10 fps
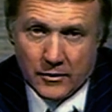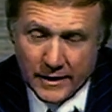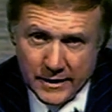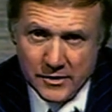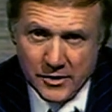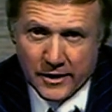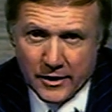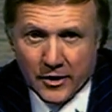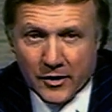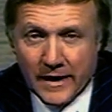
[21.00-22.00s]
Rocket's
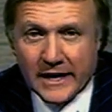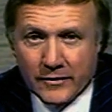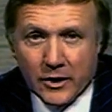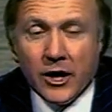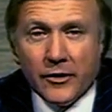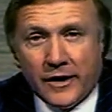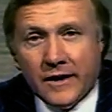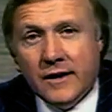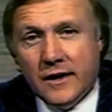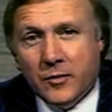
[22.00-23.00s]
journey on the back of a
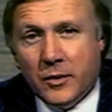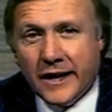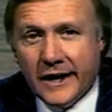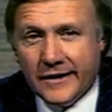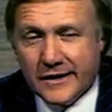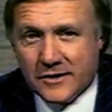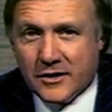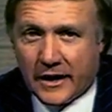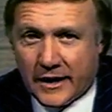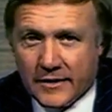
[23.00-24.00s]
lorry began
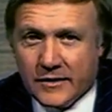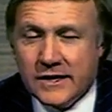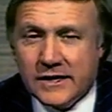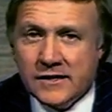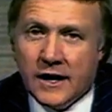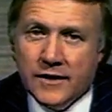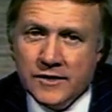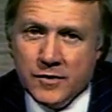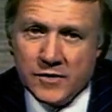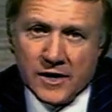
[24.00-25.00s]
yesterday at the
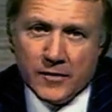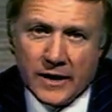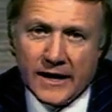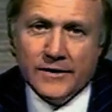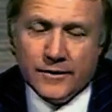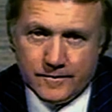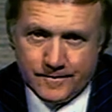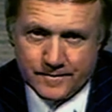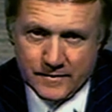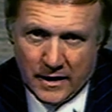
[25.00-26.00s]
Science Museum in
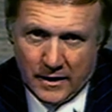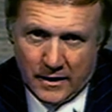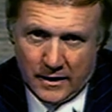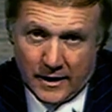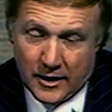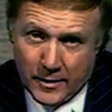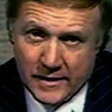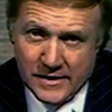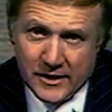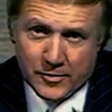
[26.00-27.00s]
London. It'll
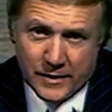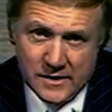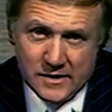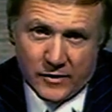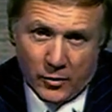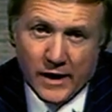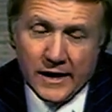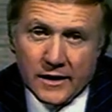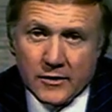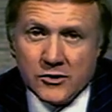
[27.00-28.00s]
be the centrepiece of the
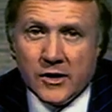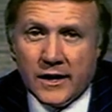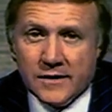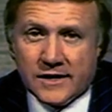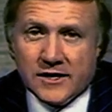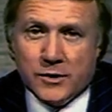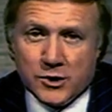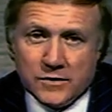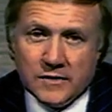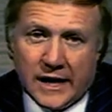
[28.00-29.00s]
Rainhill Trials
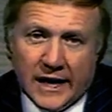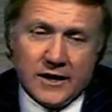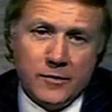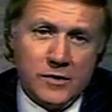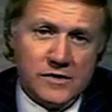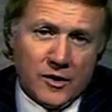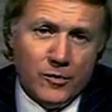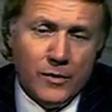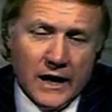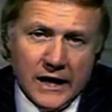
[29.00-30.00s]
exhibition at the
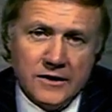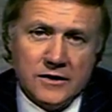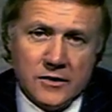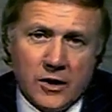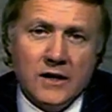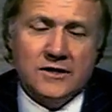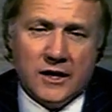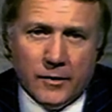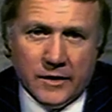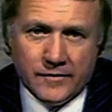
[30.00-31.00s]
museum until
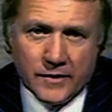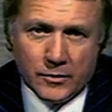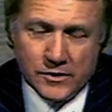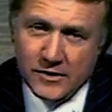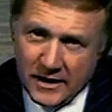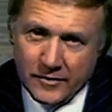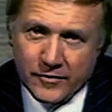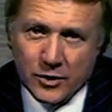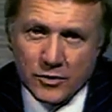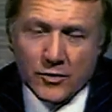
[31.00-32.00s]
October. Richard
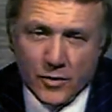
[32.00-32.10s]
Duckinfield